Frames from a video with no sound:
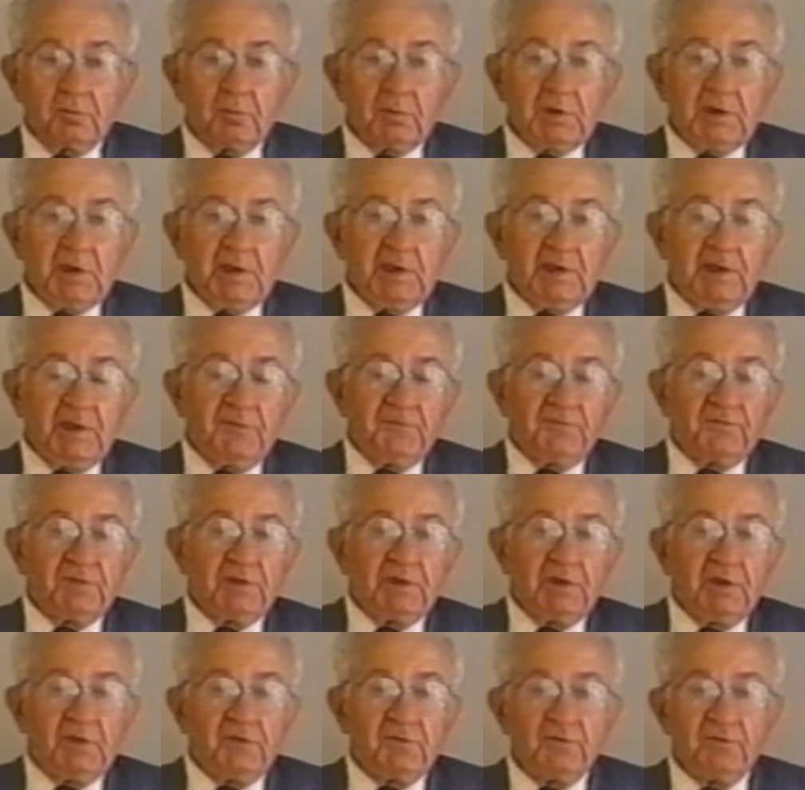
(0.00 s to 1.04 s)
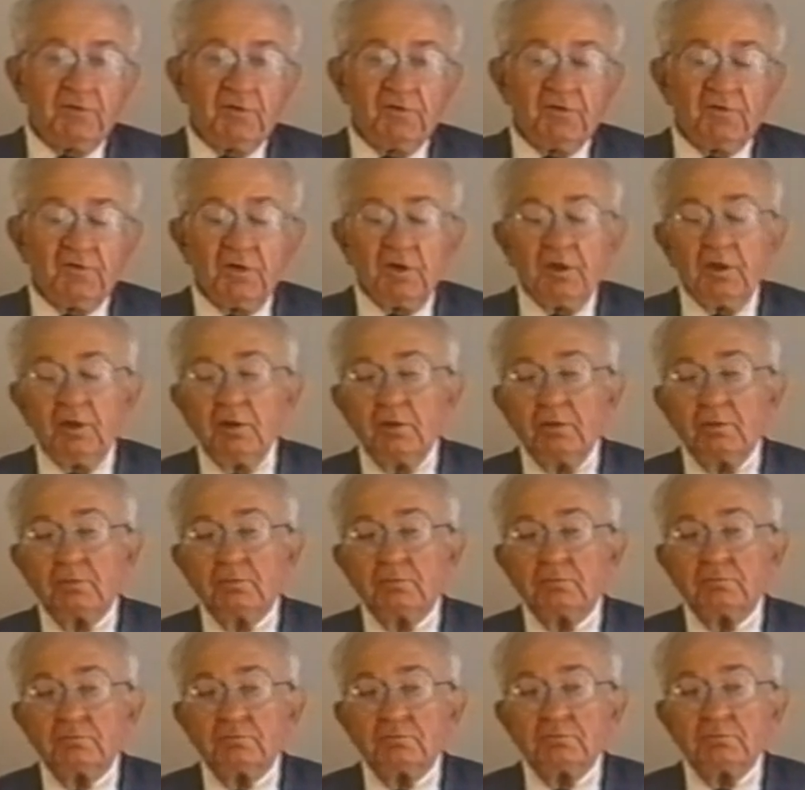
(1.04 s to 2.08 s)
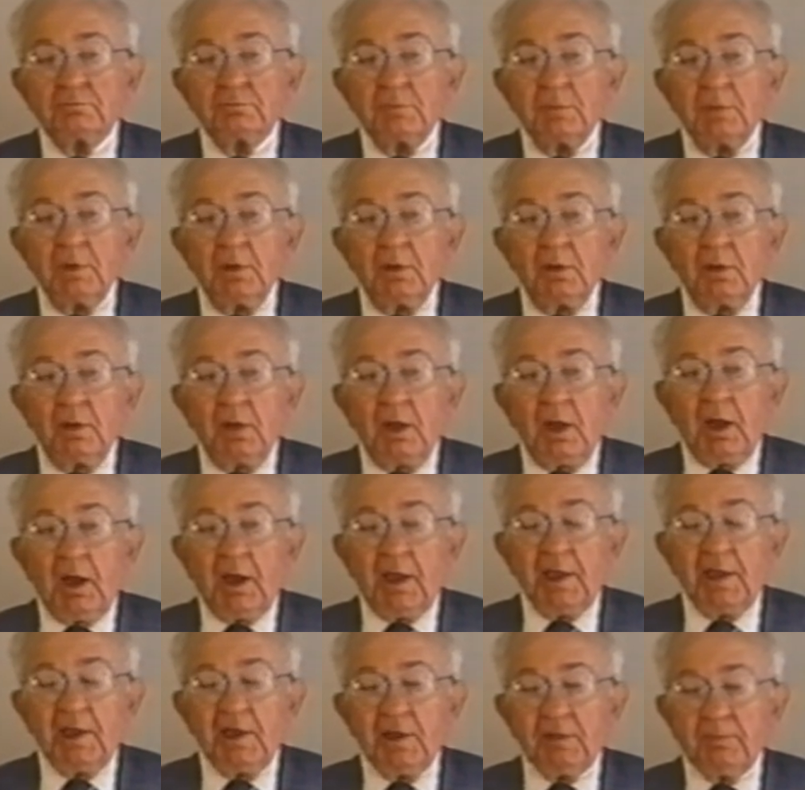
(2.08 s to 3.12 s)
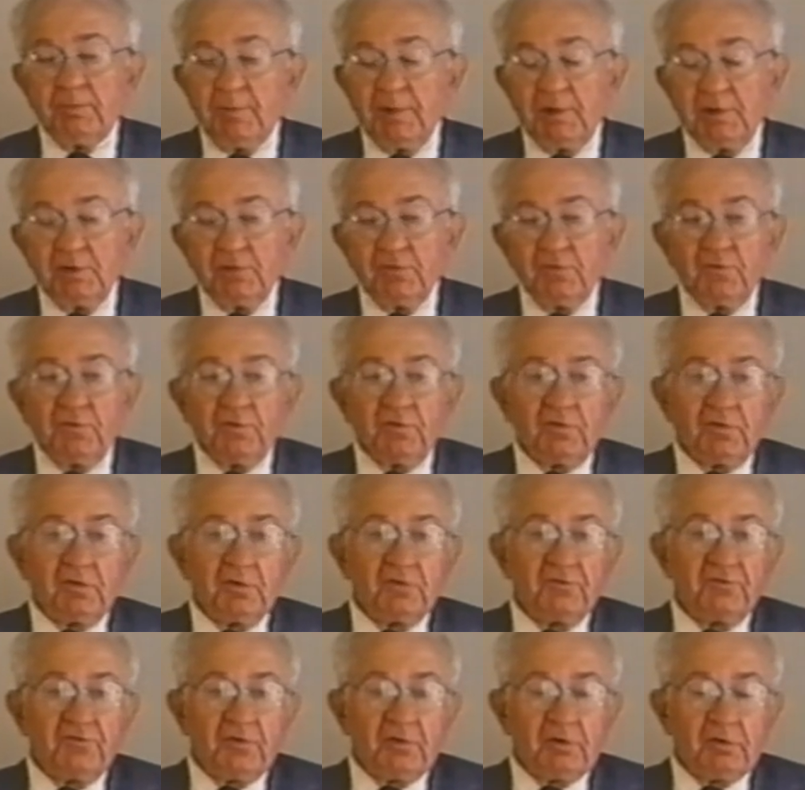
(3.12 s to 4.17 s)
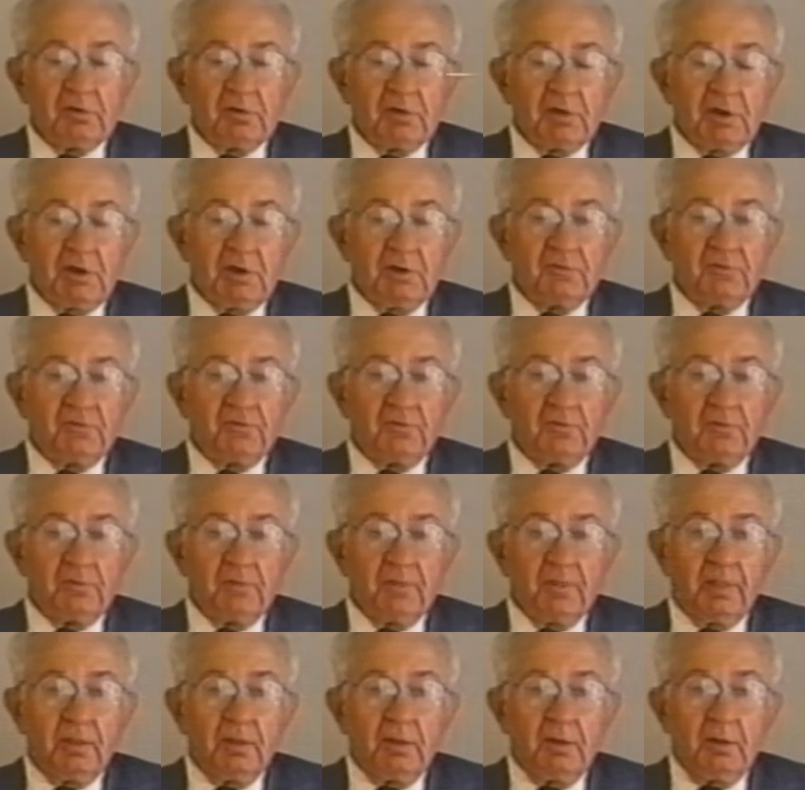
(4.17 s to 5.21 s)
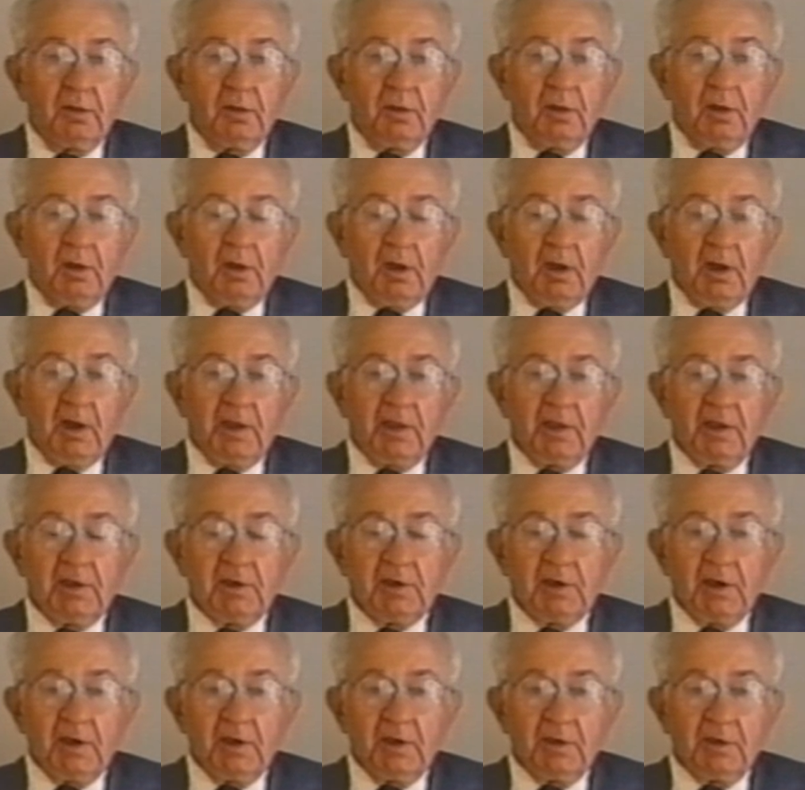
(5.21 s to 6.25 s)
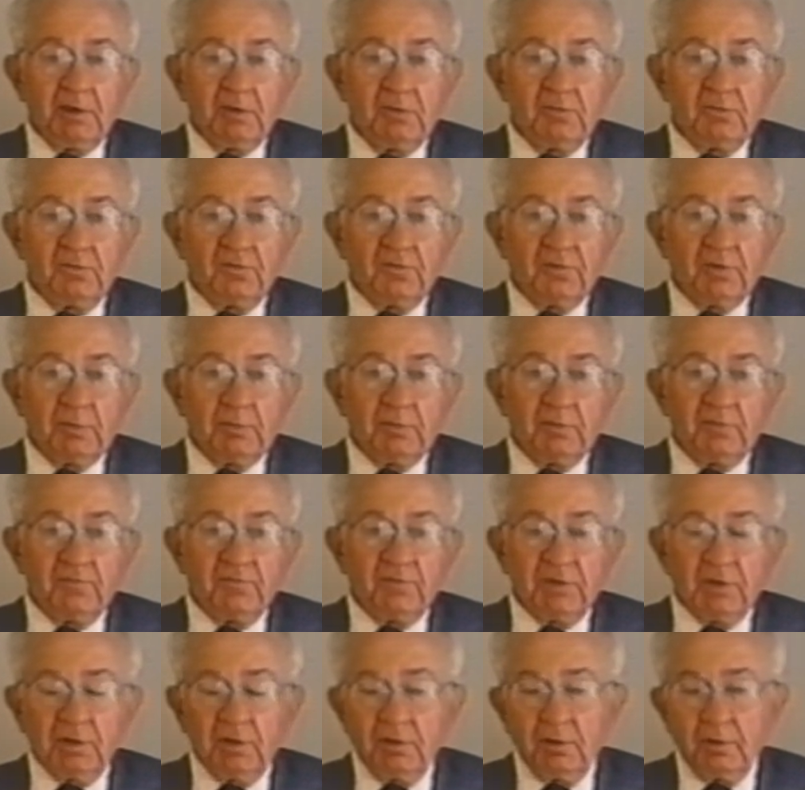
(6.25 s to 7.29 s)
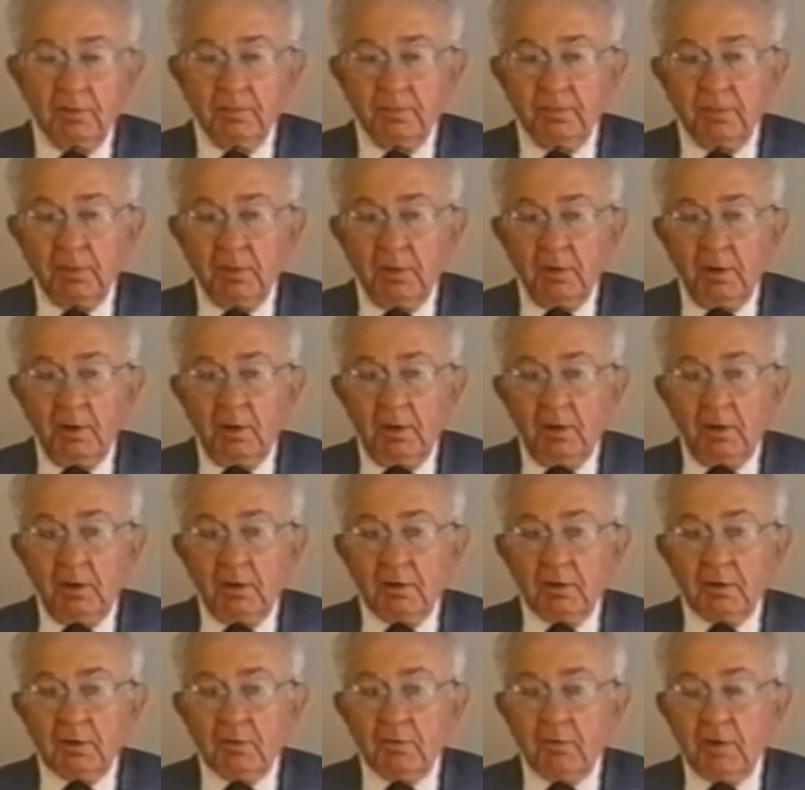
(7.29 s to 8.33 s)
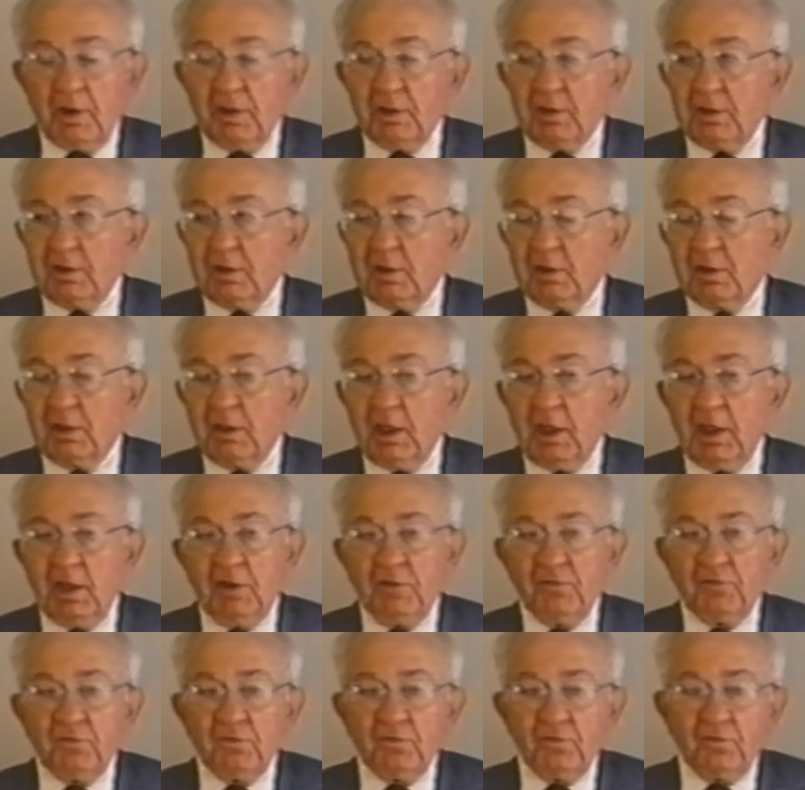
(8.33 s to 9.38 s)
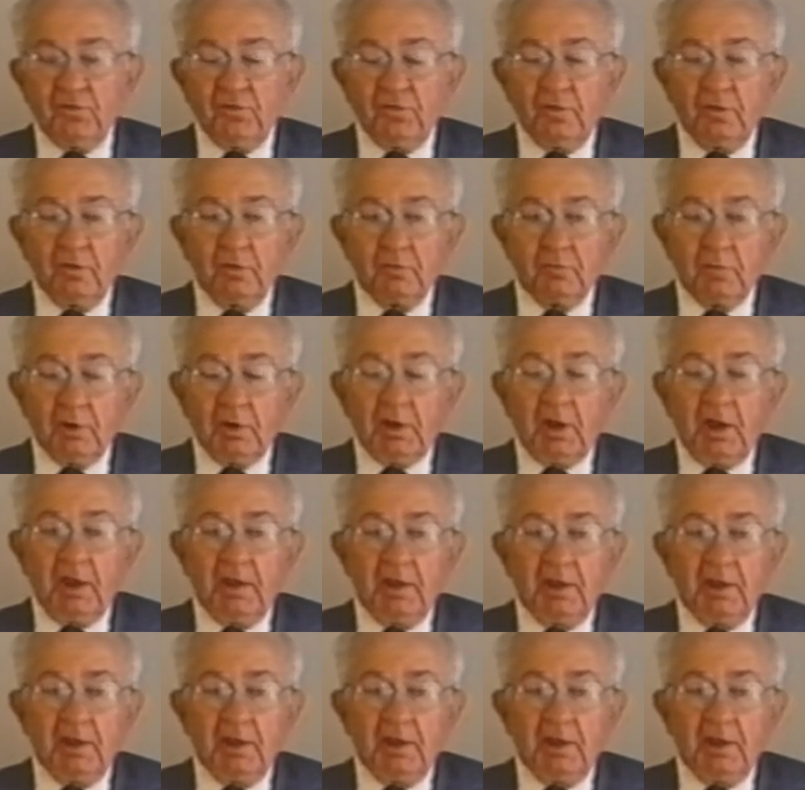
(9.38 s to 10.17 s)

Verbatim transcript: when I left the SEC, I had been assistant general counsel. I had argued some of the great cases, well, I